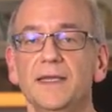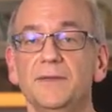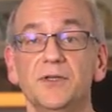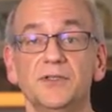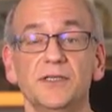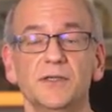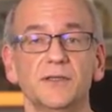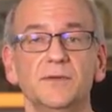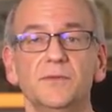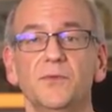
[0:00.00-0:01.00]
In
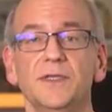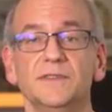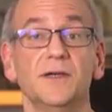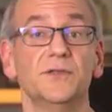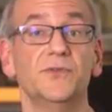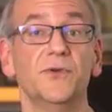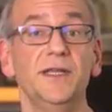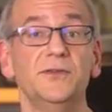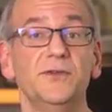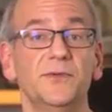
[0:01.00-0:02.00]
particular, we saw
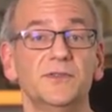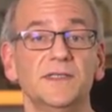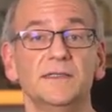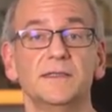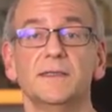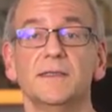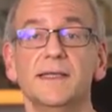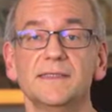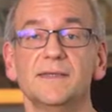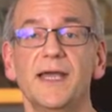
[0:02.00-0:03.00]
22%
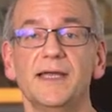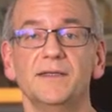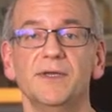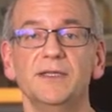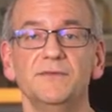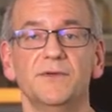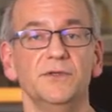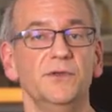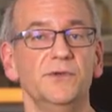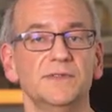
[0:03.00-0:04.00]
less abandonment for
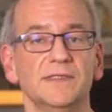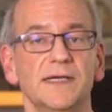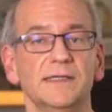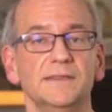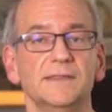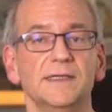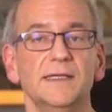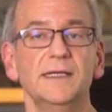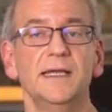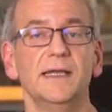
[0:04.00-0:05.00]
news sites
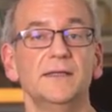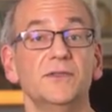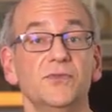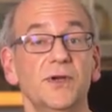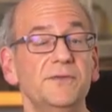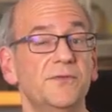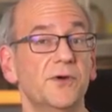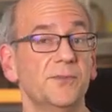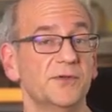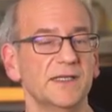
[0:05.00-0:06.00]
and
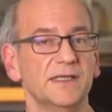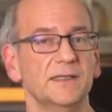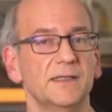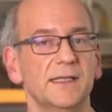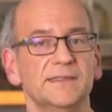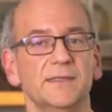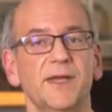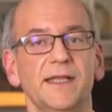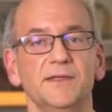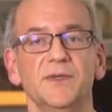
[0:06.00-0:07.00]
24% less
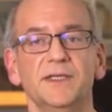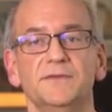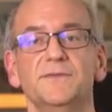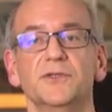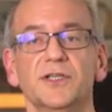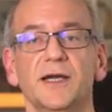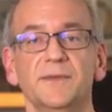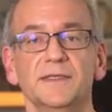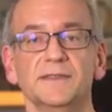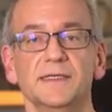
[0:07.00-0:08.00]
abandonment for
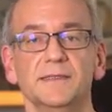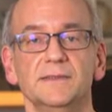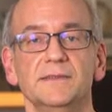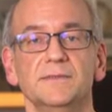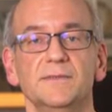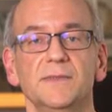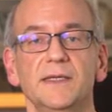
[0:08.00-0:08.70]
shopping sites.